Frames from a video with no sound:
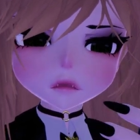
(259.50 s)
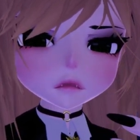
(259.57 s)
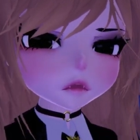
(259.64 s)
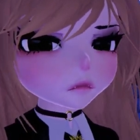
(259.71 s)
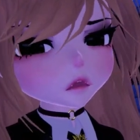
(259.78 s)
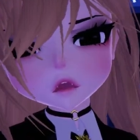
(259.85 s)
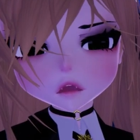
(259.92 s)
to
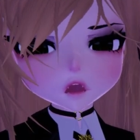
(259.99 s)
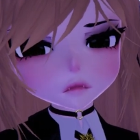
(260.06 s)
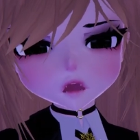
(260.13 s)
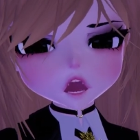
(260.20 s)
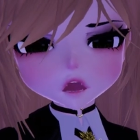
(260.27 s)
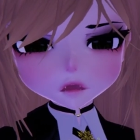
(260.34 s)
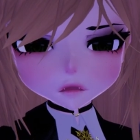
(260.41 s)
me,
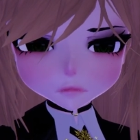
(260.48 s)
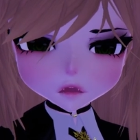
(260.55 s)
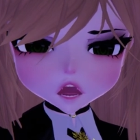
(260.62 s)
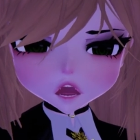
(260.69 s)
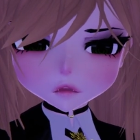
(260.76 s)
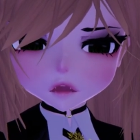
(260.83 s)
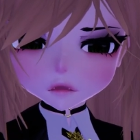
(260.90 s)
no, that's
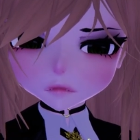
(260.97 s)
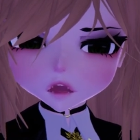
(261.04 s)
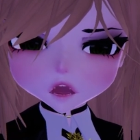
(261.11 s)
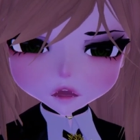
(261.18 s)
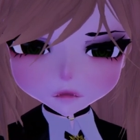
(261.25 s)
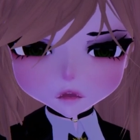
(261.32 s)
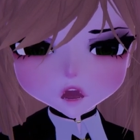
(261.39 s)
not that's
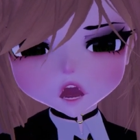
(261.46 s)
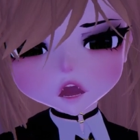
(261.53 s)
not fun at